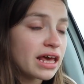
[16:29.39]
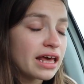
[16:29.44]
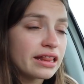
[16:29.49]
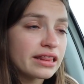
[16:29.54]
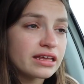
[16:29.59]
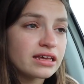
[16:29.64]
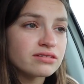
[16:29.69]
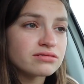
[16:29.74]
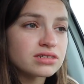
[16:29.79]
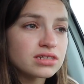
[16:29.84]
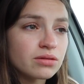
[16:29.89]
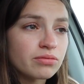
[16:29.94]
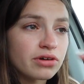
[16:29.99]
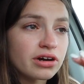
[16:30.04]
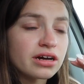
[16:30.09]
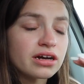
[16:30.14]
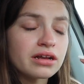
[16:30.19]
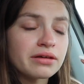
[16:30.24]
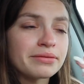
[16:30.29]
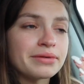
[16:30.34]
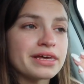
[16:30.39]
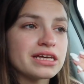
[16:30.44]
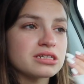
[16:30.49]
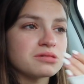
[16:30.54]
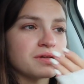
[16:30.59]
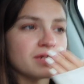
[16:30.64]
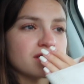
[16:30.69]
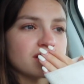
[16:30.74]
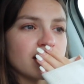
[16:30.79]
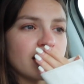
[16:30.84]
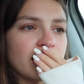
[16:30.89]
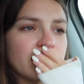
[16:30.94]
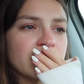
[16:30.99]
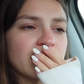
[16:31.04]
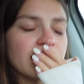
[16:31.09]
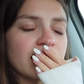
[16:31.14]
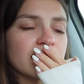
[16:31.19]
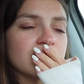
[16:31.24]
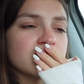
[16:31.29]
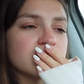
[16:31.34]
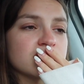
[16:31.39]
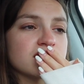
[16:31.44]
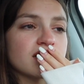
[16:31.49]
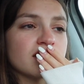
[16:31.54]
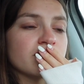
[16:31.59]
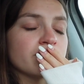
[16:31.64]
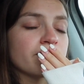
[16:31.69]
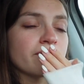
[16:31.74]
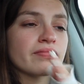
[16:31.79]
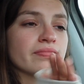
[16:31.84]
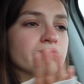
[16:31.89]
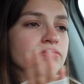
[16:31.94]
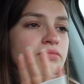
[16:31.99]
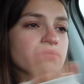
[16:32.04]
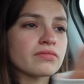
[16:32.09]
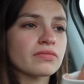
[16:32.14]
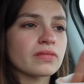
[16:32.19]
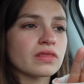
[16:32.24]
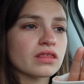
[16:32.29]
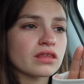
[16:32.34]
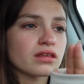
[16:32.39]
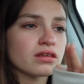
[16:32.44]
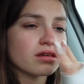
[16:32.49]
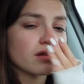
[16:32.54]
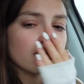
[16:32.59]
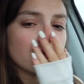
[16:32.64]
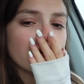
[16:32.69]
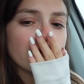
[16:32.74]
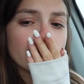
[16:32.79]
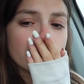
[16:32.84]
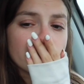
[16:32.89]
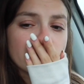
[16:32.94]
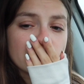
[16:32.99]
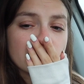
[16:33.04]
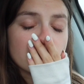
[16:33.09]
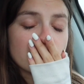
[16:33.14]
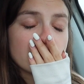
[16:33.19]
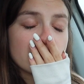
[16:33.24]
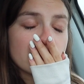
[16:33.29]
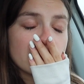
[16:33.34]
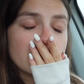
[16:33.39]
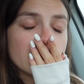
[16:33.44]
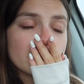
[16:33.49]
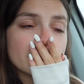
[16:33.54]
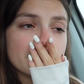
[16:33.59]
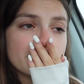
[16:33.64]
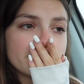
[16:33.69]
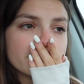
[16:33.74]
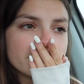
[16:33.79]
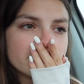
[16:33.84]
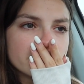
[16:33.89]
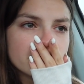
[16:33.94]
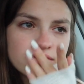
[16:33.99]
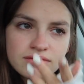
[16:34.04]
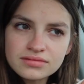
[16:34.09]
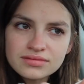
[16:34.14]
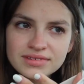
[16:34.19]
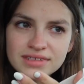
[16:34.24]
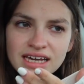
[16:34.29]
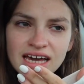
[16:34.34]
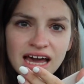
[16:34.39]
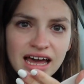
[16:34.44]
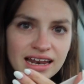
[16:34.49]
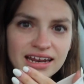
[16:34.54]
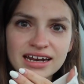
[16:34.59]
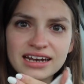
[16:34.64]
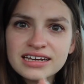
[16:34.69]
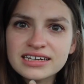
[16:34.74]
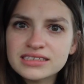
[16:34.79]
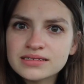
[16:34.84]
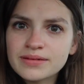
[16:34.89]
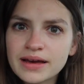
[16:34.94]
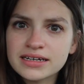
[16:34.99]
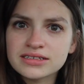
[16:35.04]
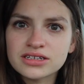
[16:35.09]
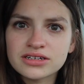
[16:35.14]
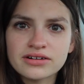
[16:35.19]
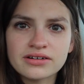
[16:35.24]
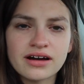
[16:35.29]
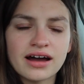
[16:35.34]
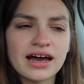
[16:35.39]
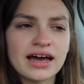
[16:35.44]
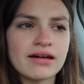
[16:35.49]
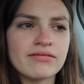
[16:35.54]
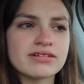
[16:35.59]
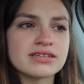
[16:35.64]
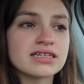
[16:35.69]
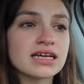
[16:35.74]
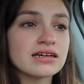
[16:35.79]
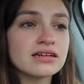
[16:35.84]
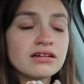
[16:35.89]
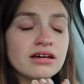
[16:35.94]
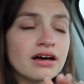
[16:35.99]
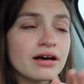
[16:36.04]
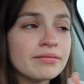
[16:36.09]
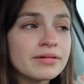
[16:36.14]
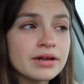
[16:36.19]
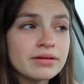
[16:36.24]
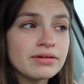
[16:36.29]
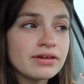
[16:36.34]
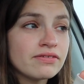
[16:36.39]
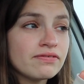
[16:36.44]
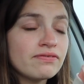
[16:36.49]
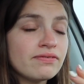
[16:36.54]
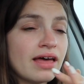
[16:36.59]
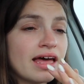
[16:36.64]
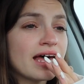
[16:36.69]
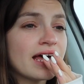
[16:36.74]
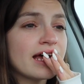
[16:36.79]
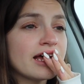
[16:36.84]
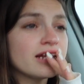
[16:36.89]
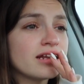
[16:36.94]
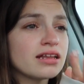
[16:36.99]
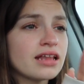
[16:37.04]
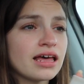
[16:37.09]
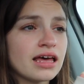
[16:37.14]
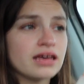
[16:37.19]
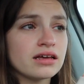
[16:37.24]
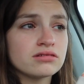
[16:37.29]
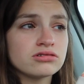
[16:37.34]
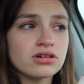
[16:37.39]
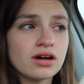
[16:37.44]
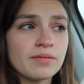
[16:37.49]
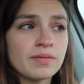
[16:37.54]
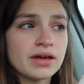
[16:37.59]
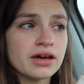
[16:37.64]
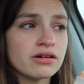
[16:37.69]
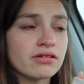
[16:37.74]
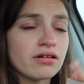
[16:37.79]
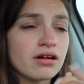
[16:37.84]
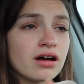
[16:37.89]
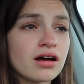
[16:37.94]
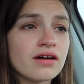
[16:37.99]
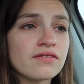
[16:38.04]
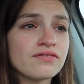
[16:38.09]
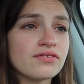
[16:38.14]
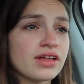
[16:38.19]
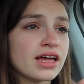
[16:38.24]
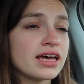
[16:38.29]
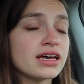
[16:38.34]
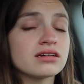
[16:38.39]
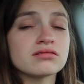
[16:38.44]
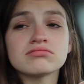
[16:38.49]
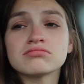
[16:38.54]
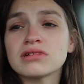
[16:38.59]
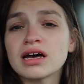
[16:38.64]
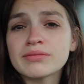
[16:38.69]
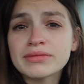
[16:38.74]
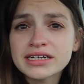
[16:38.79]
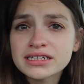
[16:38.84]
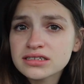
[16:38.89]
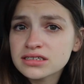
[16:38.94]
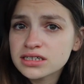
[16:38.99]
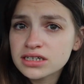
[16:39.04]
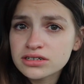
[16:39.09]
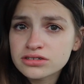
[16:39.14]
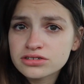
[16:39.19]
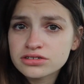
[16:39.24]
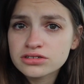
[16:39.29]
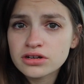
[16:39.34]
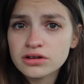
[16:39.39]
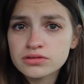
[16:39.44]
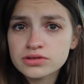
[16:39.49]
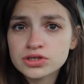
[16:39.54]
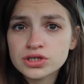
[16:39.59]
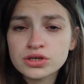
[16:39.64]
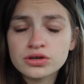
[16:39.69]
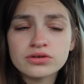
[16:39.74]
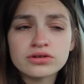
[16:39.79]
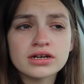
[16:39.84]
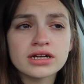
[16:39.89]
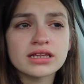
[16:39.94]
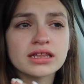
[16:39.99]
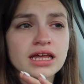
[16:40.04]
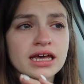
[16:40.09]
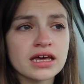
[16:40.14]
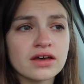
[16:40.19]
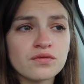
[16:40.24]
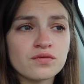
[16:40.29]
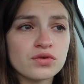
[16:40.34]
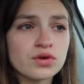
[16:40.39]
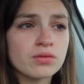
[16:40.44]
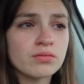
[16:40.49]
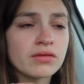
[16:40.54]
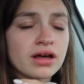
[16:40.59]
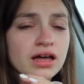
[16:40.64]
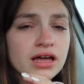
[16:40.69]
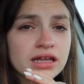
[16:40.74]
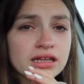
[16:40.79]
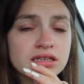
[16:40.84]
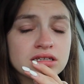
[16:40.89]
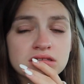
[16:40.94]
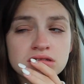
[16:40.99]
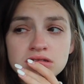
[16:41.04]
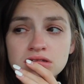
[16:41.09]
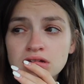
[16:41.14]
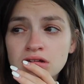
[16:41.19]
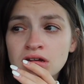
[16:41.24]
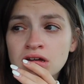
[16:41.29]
leave somewhere and it makes me sad, like, I just, oh my God, I didn't expect to cry. I was like, no, I'm gonna be fine, like, dropping her off, like, I'm gonna see her so soon in, like, a few months.